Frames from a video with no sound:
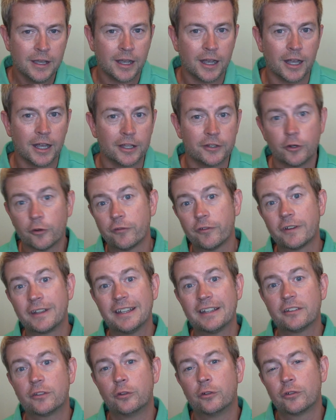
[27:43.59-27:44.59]
Uh, don't
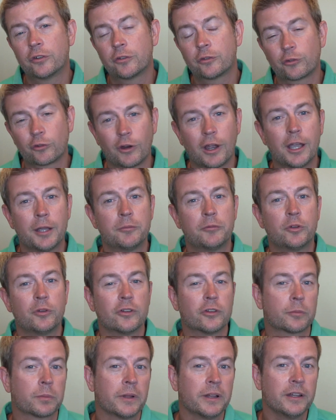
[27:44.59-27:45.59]
forget to subscribe to
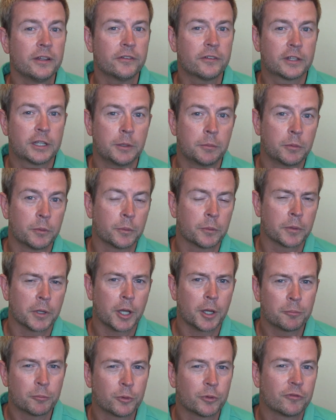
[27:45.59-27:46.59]
this playlist to keep
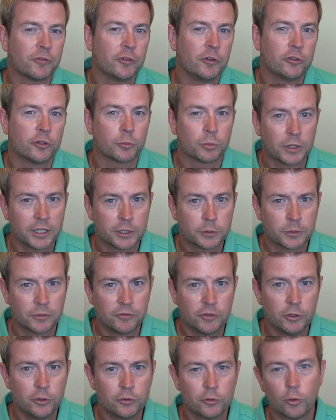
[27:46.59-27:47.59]
up with future product
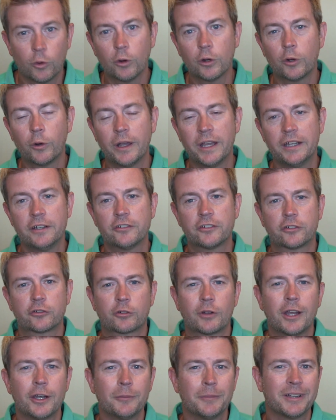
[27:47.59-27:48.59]
reviews, or go ahead and
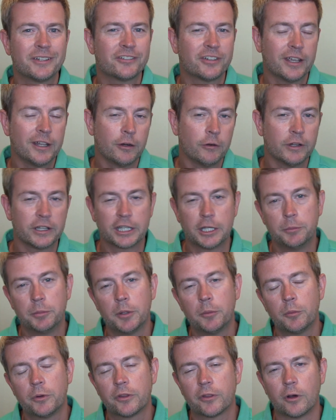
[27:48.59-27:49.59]
subscribe to my channel and keep
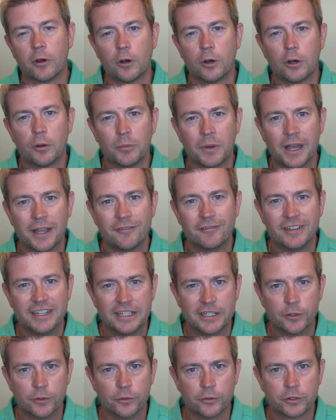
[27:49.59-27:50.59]
up with all my
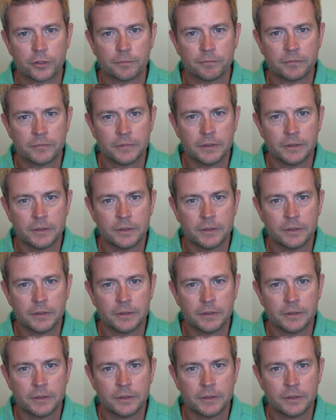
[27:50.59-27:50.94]
videos.